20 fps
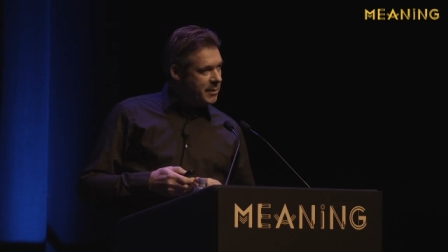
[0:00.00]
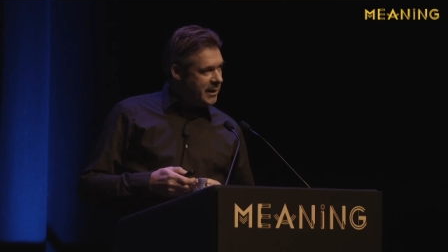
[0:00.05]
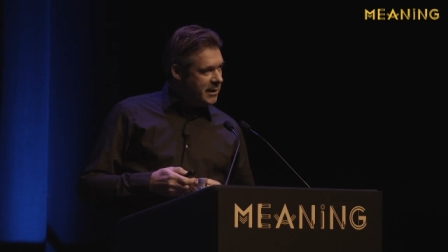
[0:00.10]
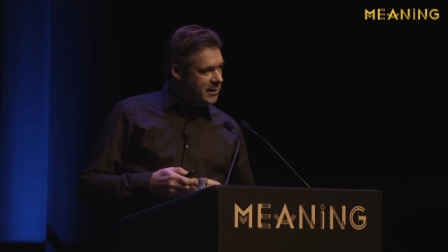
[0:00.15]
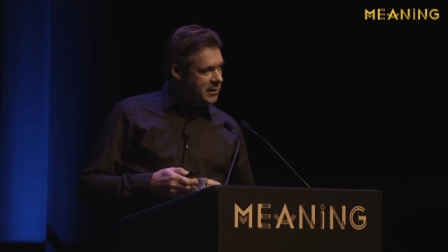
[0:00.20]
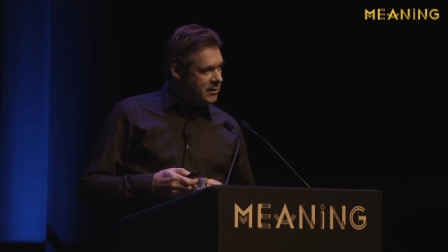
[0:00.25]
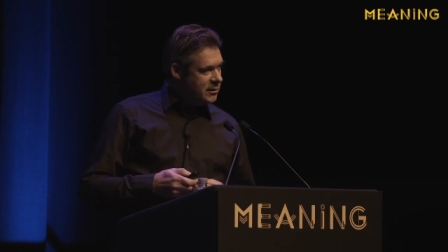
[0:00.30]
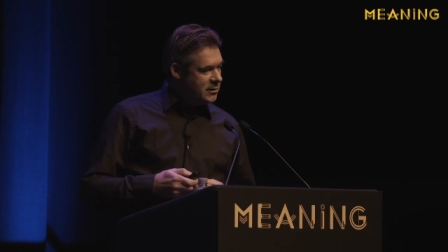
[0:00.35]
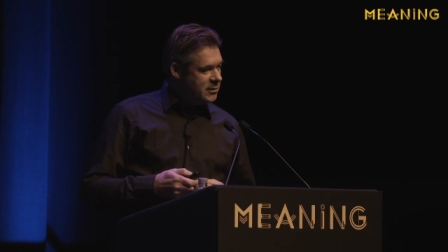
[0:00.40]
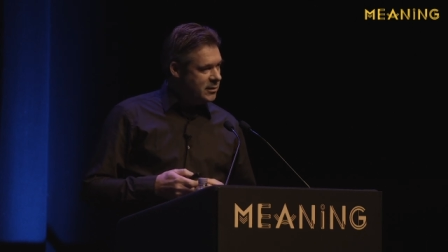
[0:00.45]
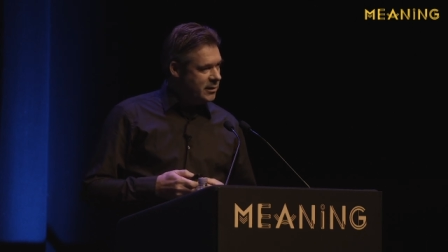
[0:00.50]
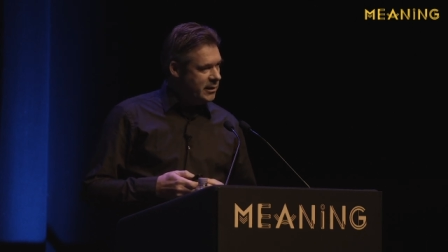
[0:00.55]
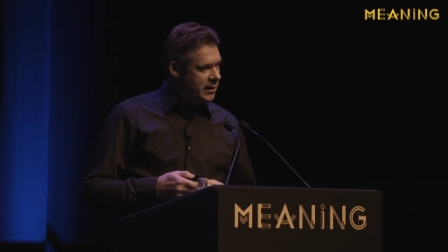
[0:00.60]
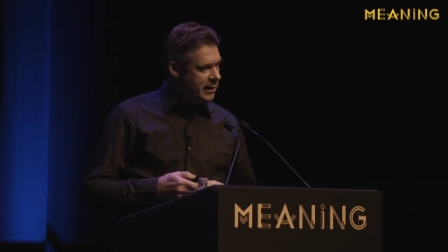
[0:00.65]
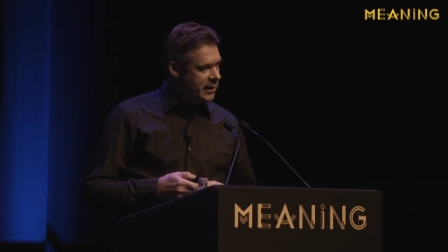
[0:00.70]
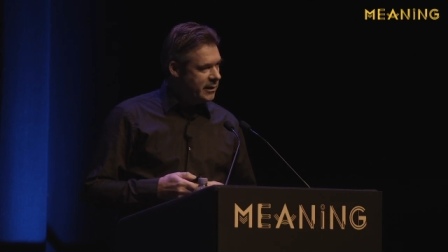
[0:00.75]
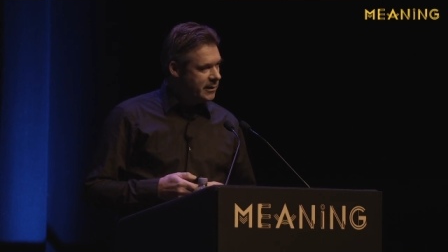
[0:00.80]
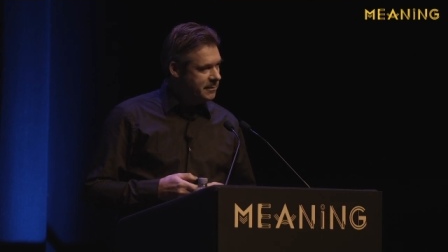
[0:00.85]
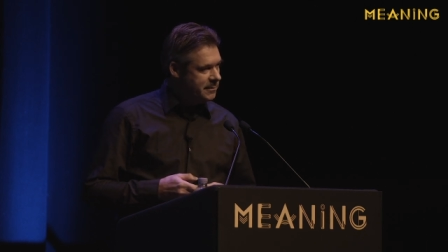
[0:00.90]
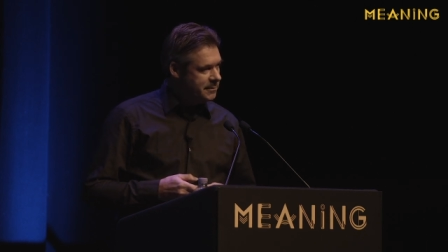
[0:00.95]
patients a
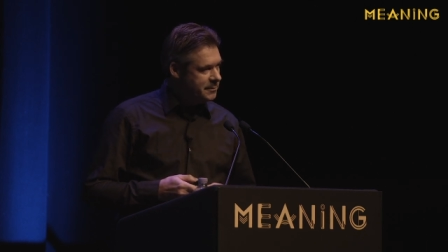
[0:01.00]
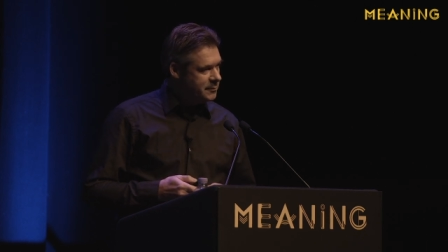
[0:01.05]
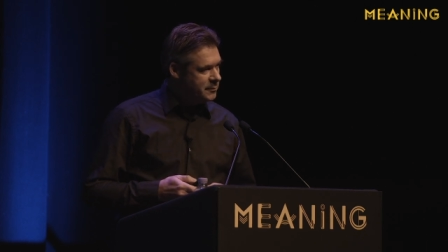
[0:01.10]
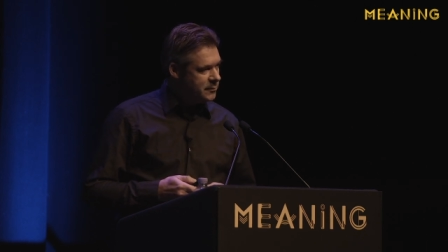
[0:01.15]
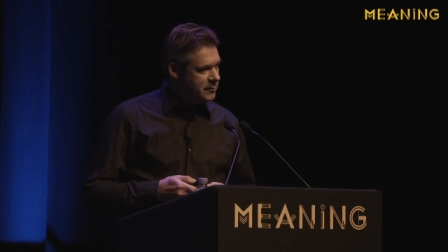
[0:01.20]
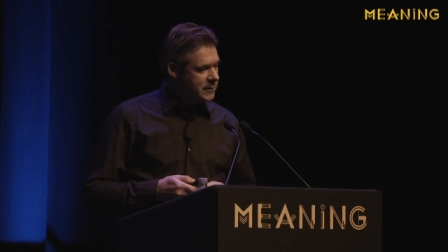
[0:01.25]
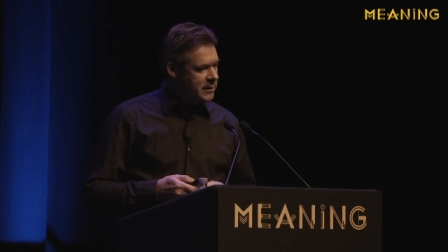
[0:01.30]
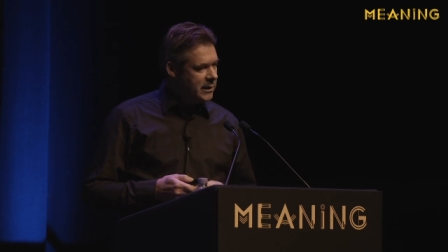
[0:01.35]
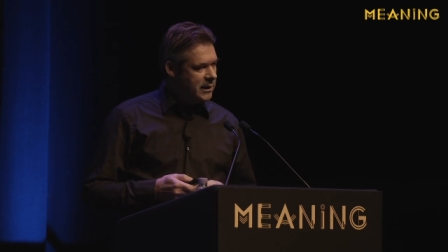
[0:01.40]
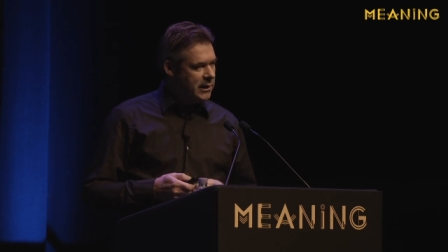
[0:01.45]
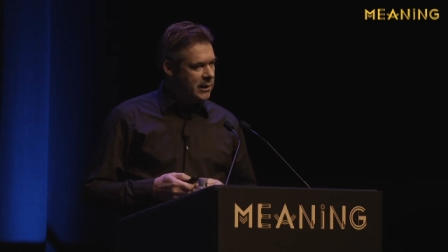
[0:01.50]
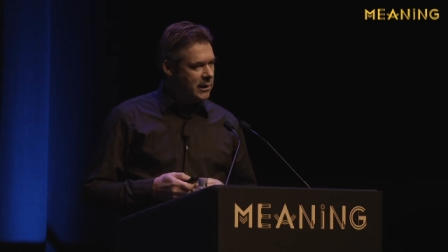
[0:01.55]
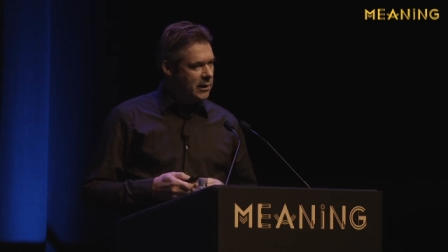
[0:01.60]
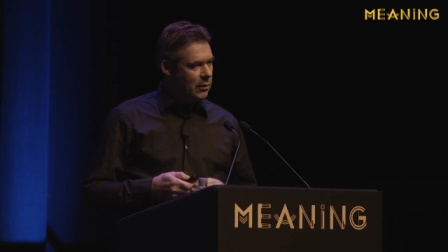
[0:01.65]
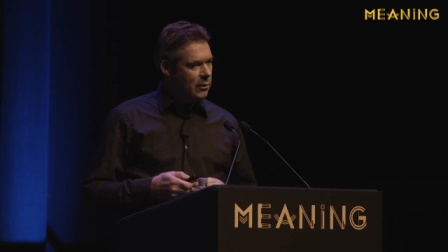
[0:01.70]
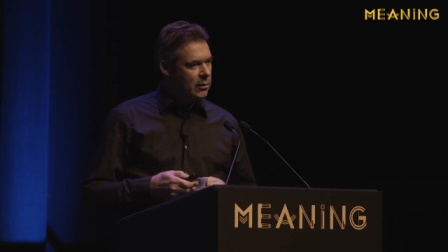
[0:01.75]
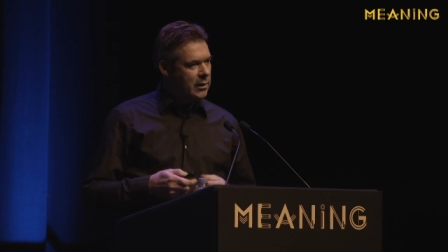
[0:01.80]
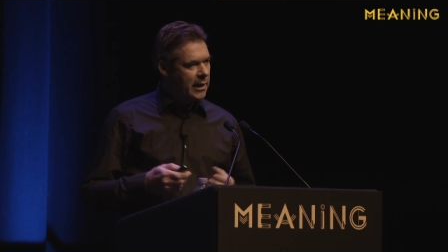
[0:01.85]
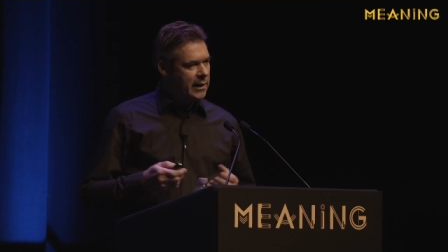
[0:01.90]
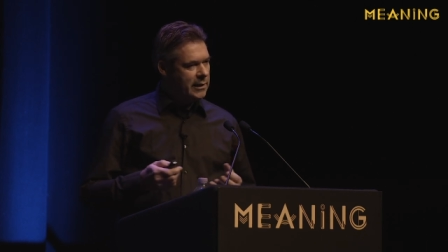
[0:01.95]
year, uh,
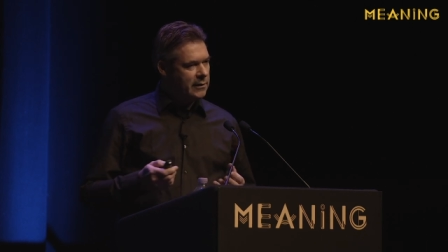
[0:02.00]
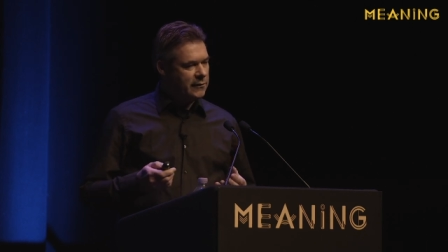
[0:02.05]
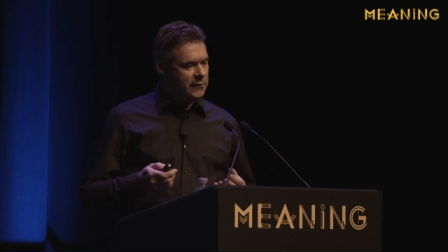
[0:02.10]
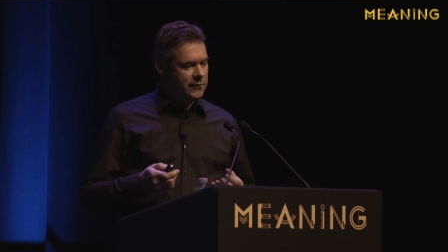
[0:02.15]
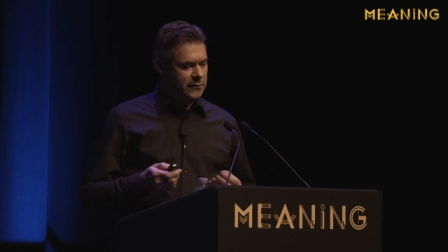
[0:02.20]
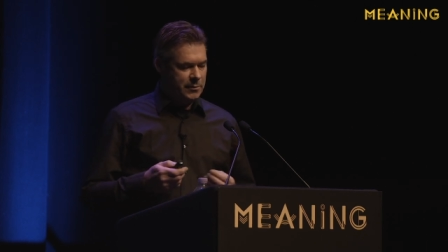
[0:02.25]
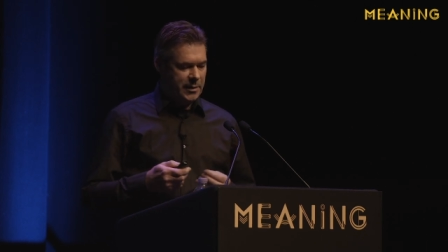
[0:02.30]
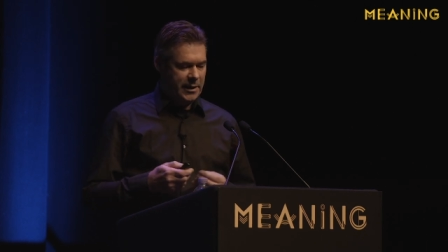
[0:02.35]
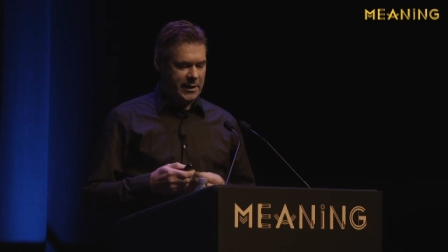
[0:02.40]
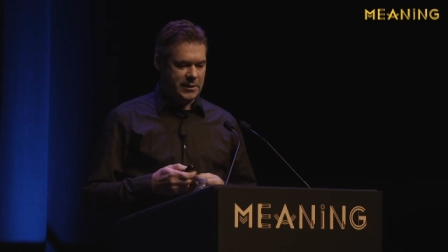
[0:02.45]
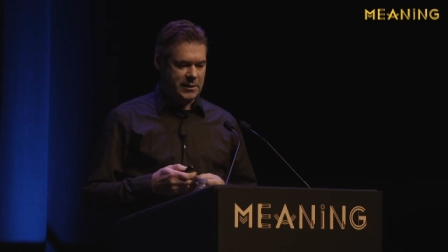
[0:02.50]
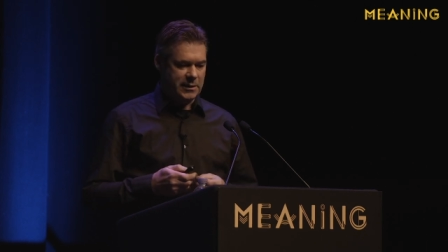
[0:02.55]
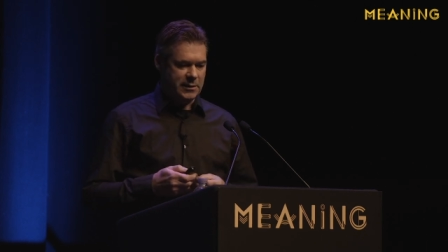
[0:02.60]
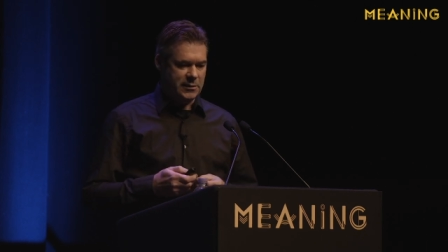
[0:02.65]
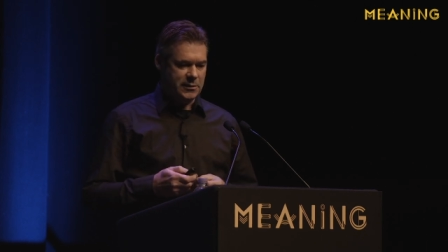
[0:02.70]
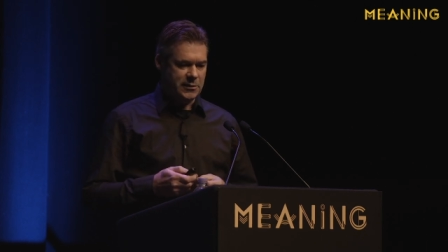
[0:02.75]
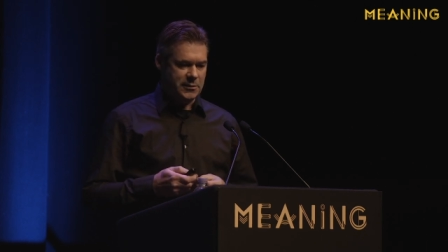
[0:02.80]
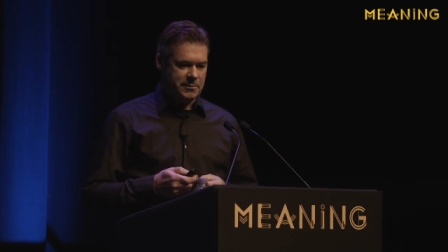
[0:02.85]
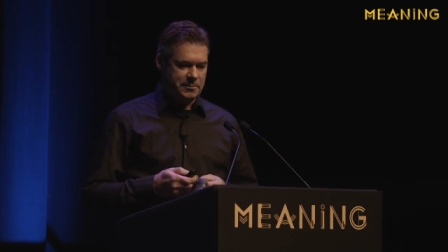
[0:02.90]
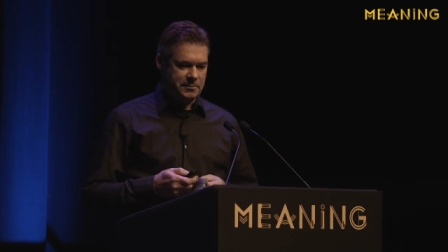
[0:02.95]
all kinds of
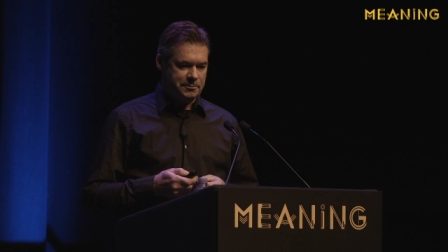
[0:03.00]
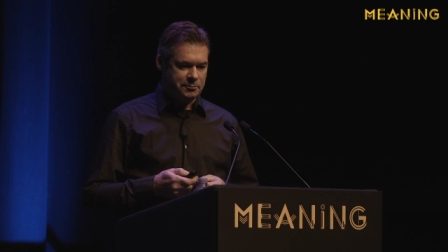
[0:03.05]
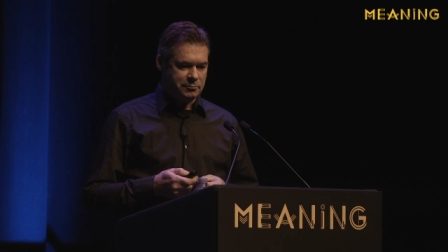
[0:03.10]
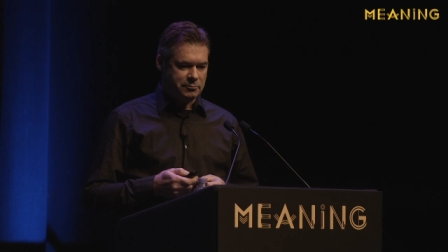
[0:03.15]
patients,